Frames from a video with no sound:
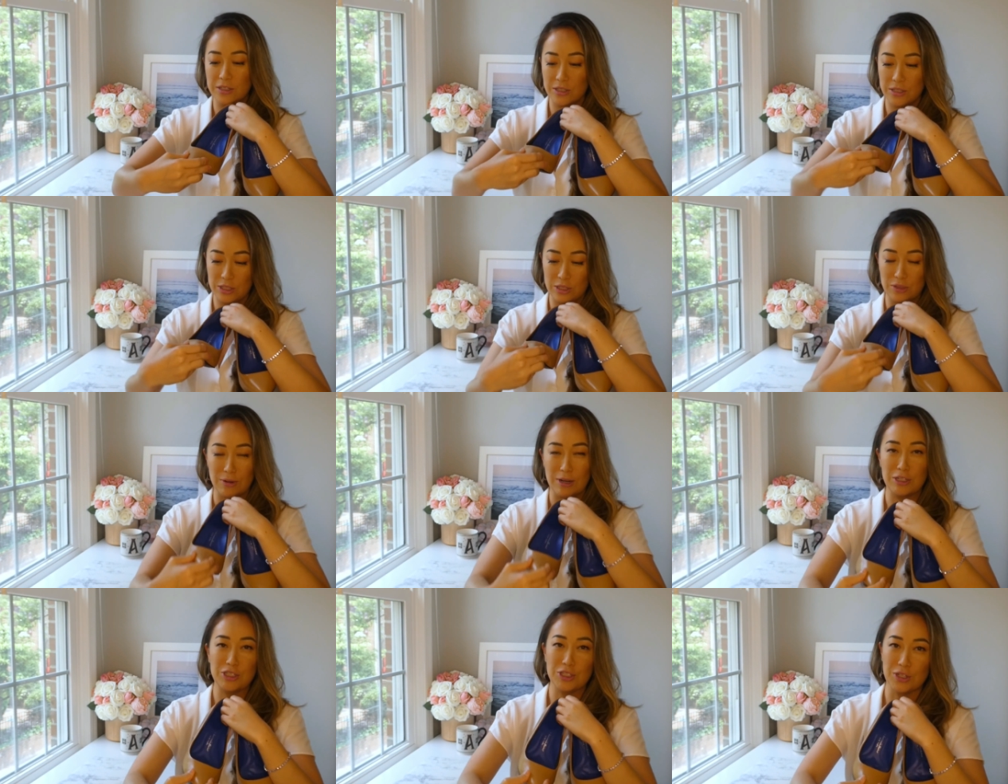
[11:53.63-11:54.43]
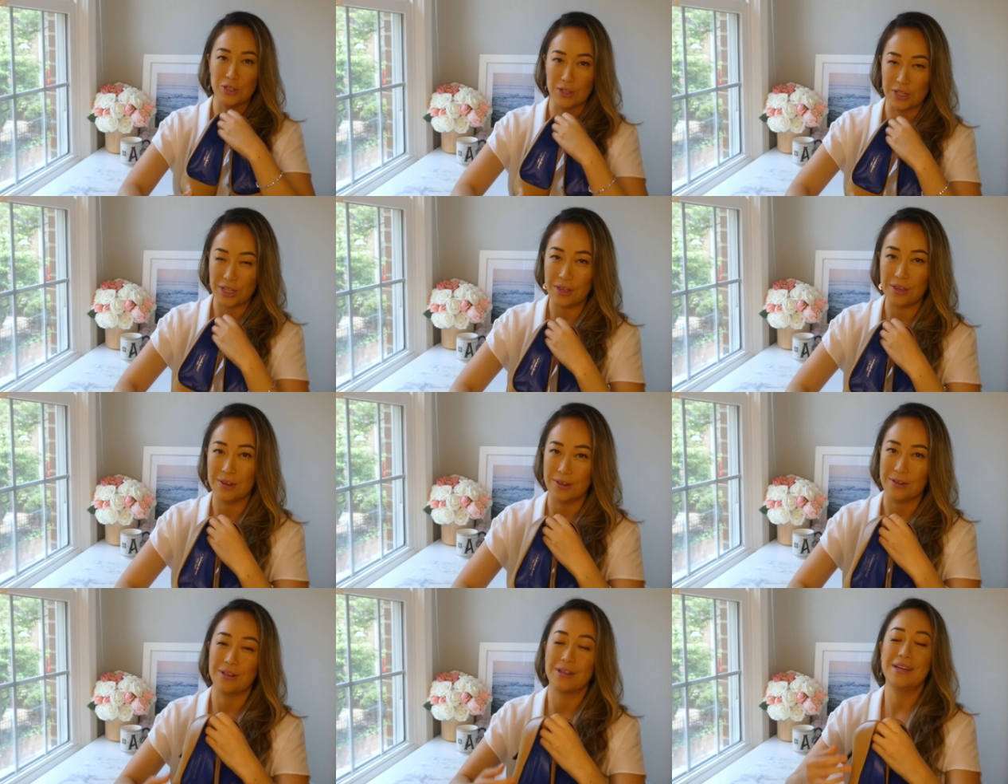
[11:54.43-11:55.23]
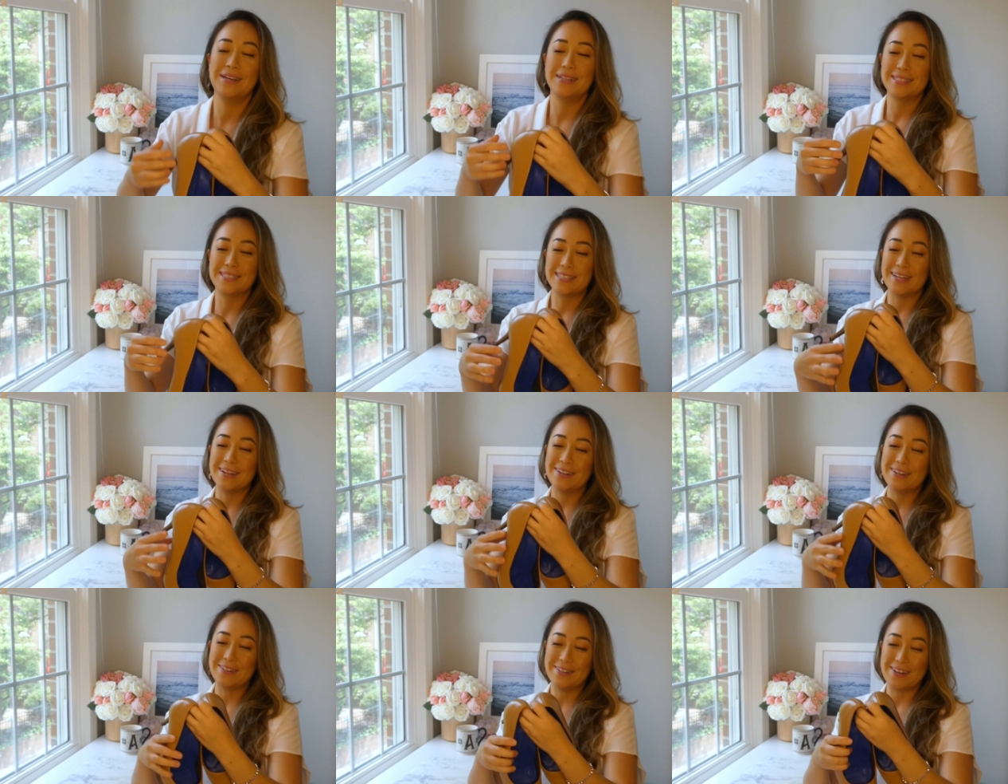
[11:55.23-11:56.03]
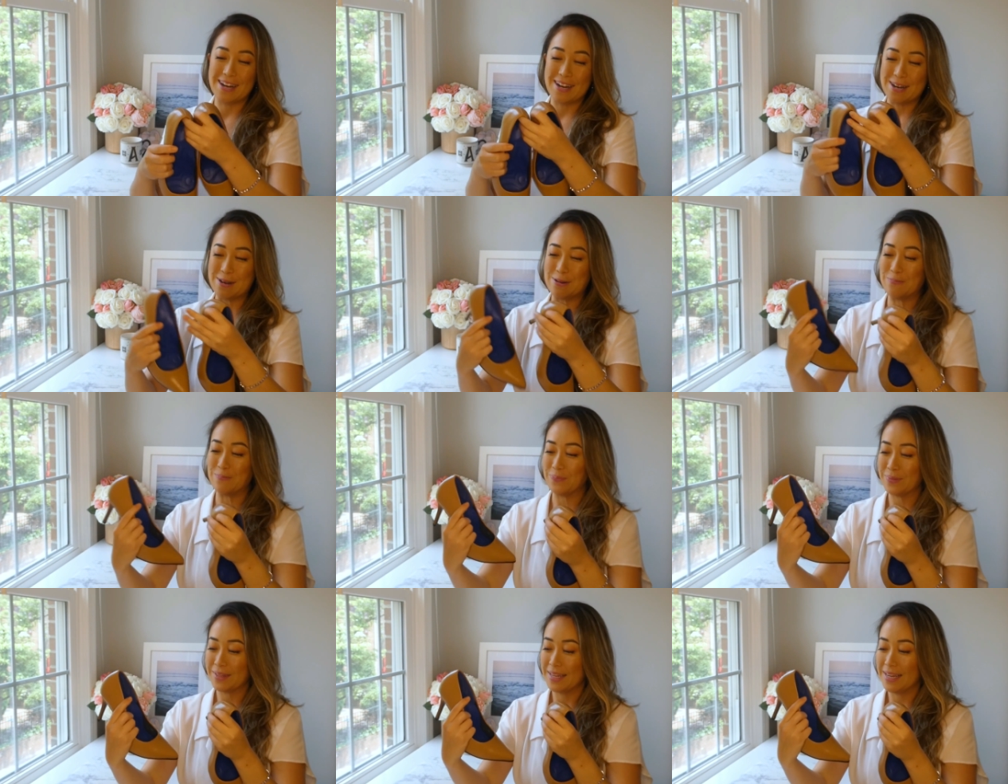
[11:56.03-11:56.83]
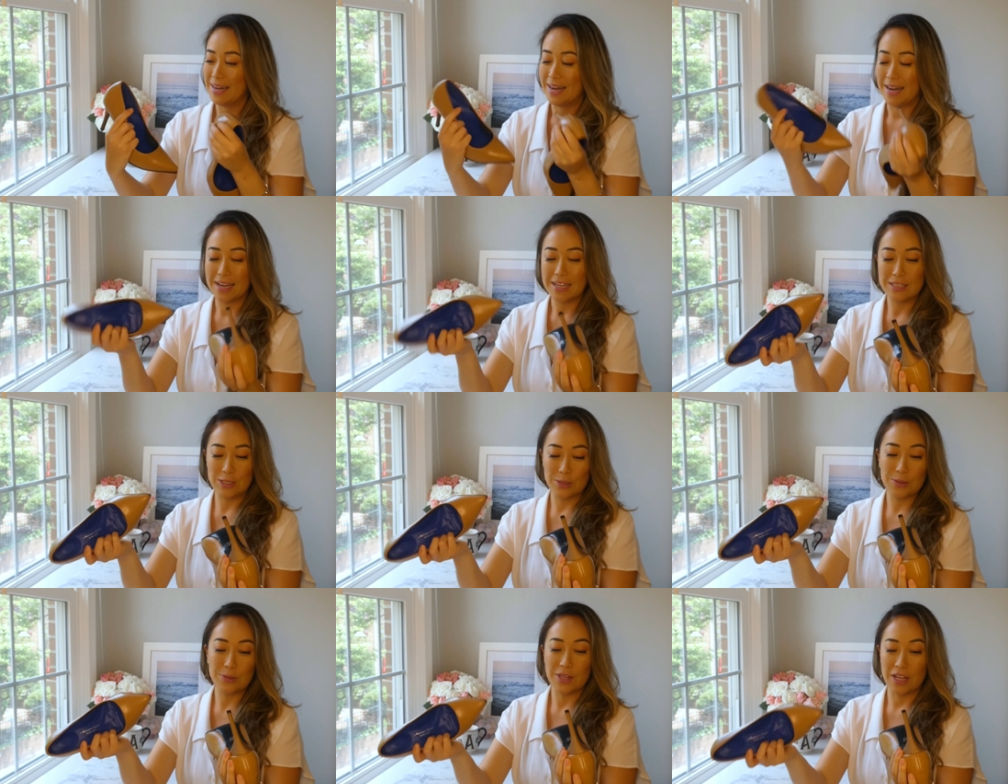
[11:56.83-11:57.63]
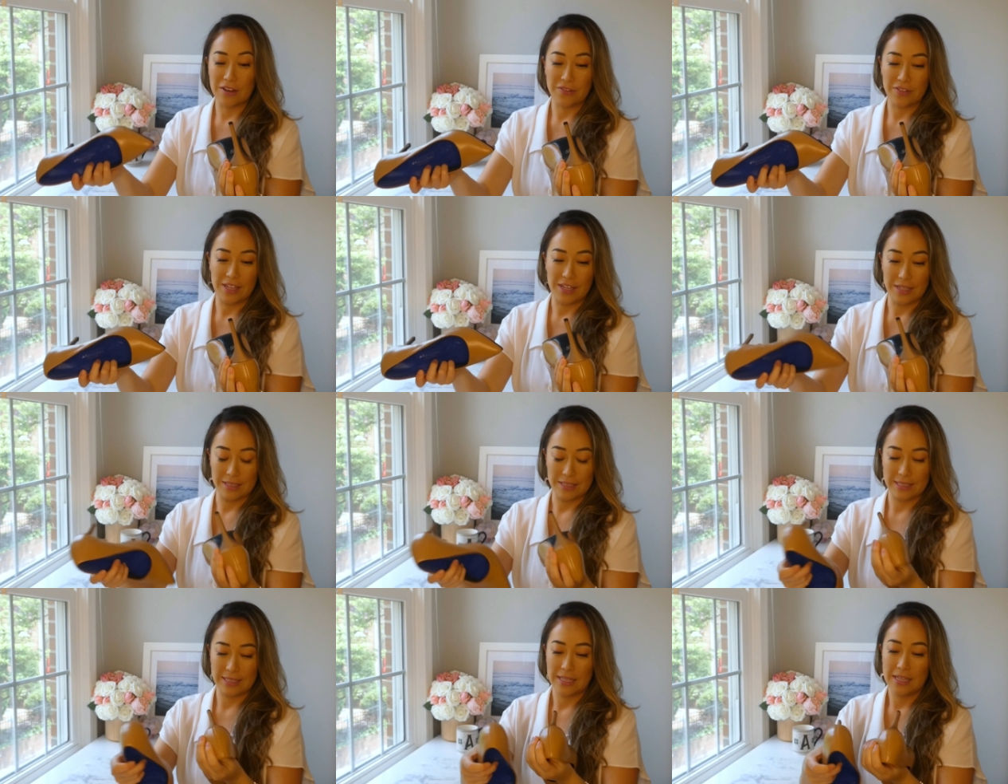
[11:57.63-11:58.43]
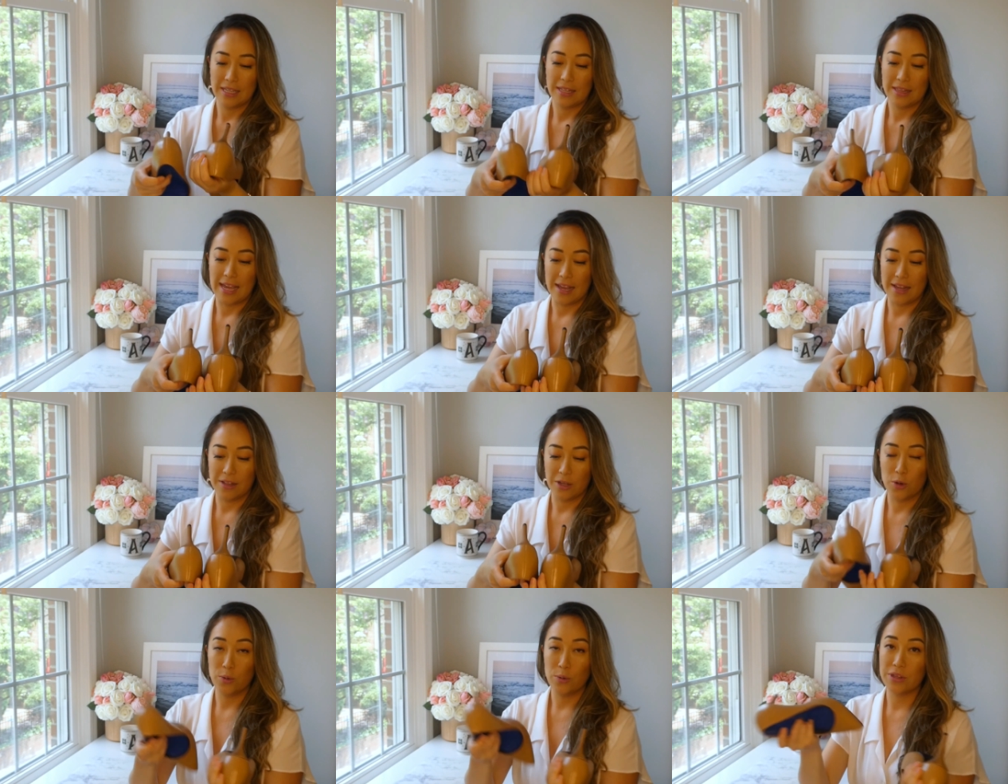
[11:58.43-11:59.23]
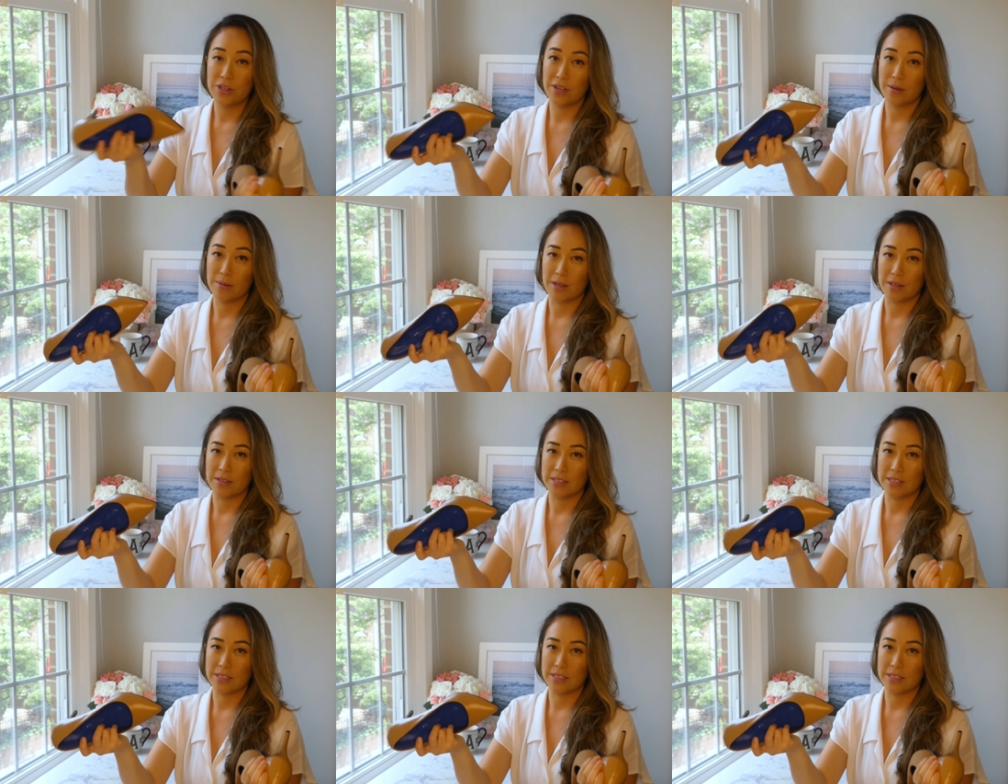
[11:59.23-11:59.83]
structured heel. So um, I do love these, and the cool thing about this